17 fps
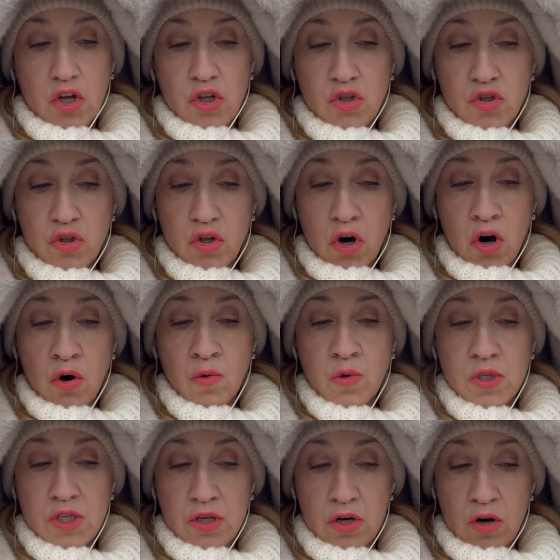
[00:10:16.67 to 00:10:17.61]
No
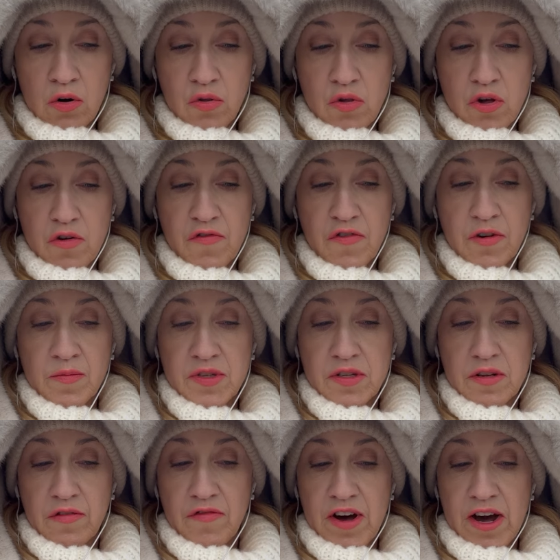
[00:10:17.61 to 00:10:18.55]
soldier from
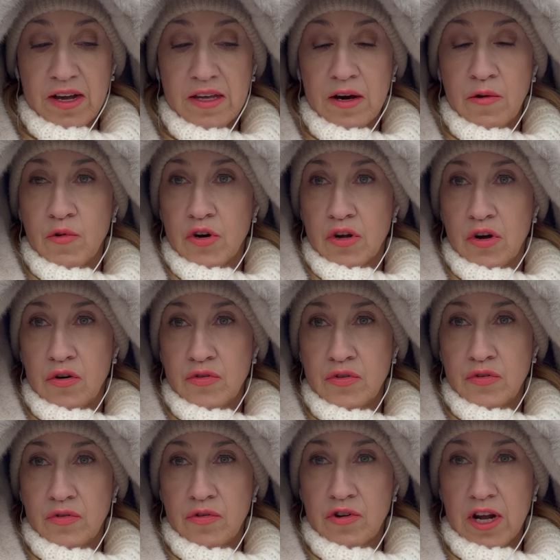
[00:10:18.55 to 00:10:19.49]
Slovakia will go
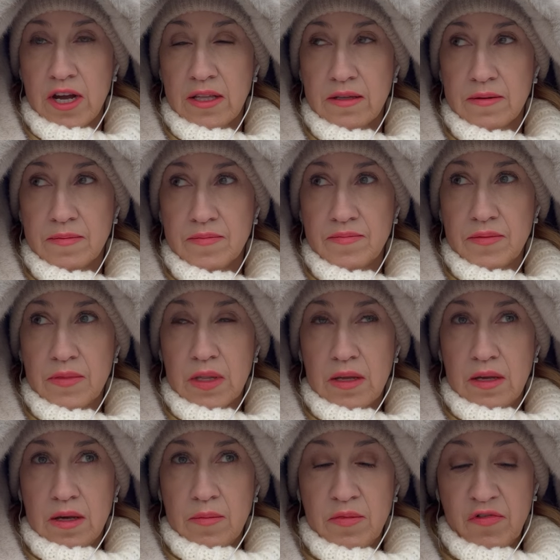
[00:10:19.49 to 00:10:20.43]
to Ukraine.
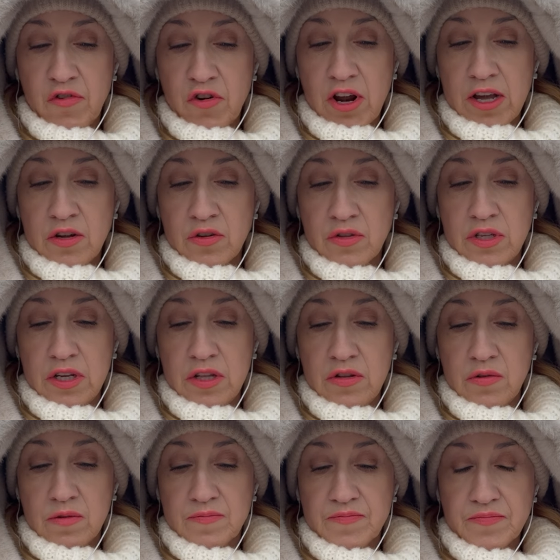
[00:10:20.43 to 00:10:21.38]
Before I
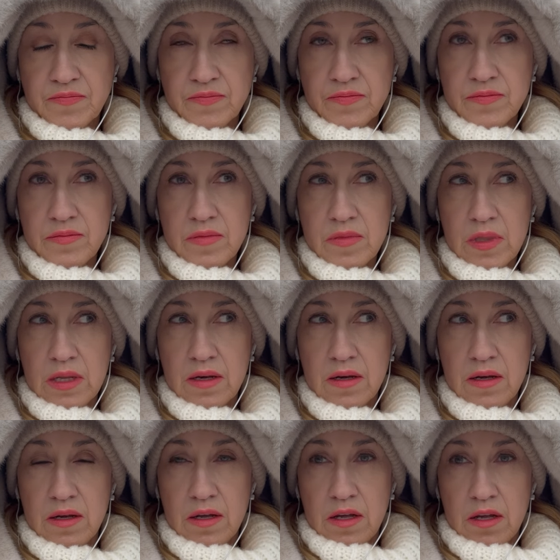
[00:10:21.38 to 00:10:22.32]
continue,
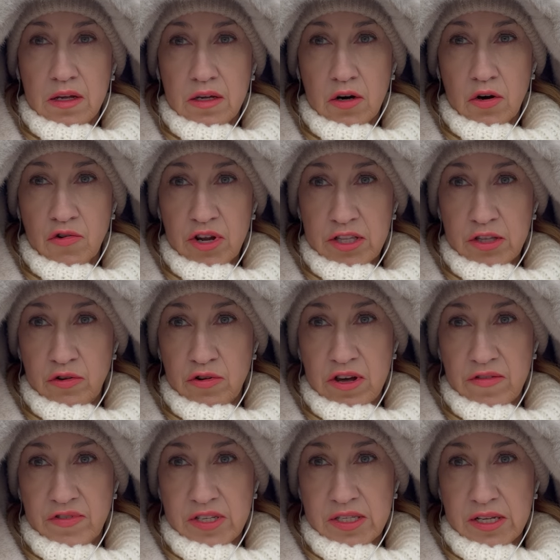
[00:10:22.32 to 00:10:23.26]
already you
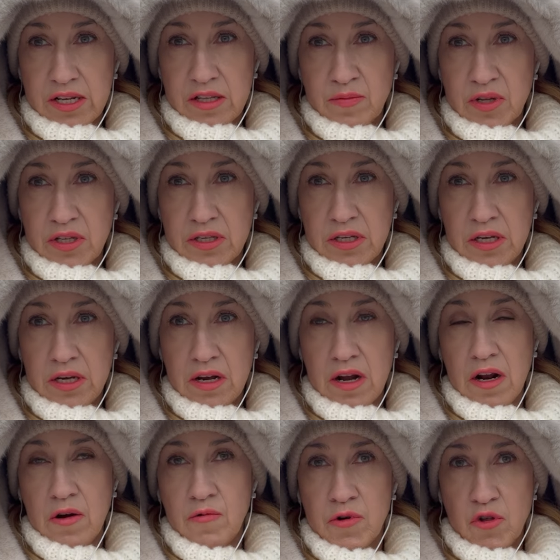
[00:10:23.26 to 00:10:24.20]
have a statement
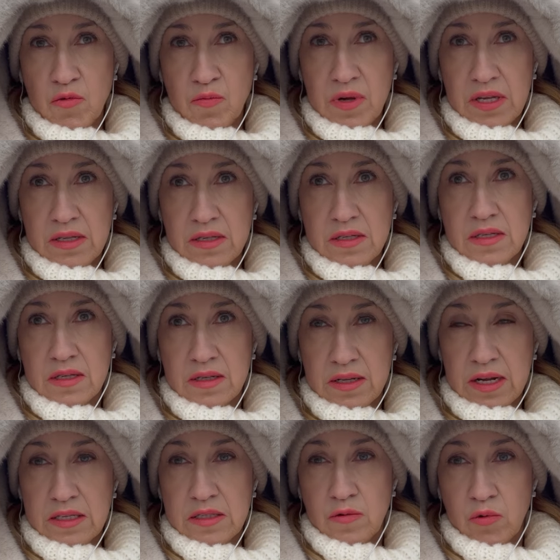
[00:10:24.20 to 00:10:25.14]
here, which means
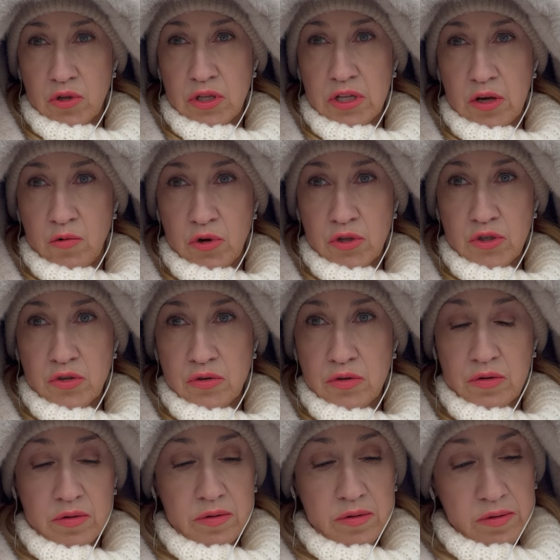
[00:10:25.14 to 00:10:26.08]
that's what they want to do.